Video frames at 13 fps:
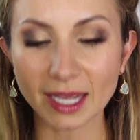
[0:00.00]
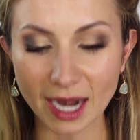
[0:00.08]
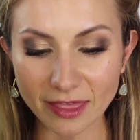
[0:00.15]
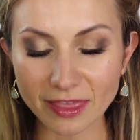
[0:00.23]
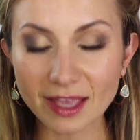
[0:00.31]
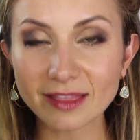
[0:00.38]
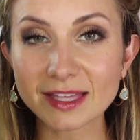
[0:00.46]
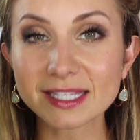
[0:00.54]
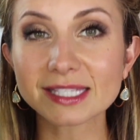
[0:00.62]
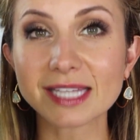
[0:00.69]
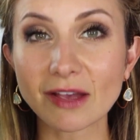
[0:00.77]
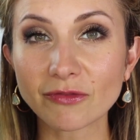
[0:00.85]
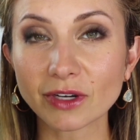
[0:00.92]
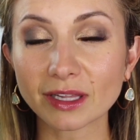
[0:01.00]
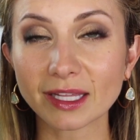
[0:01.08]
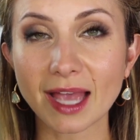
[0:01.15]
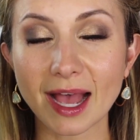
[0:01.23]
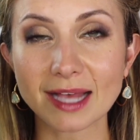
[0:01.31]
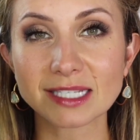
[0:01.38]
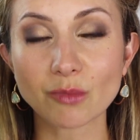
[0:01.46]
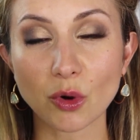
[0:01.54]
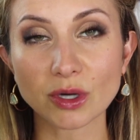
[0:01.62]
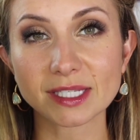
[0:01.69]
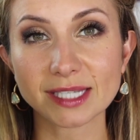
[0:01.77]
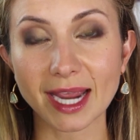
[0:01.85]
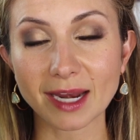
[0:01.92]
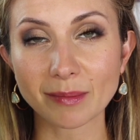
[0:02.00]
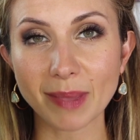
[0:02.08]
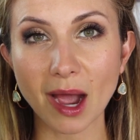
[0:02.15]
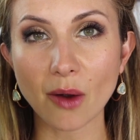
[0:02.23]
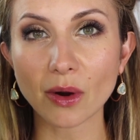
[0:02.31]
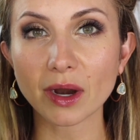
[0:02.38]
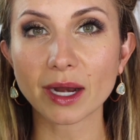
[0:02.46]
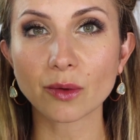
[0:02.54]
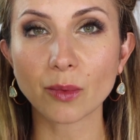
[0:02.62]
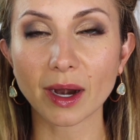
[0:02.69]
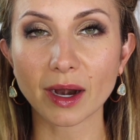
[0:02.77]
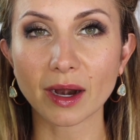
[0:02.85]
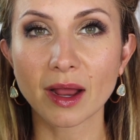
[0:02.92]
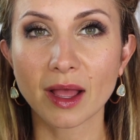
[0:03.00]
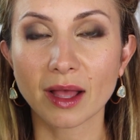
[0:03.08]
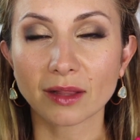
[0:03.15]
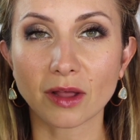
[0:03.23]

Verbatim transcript: And I think this definitely has more staying power and wear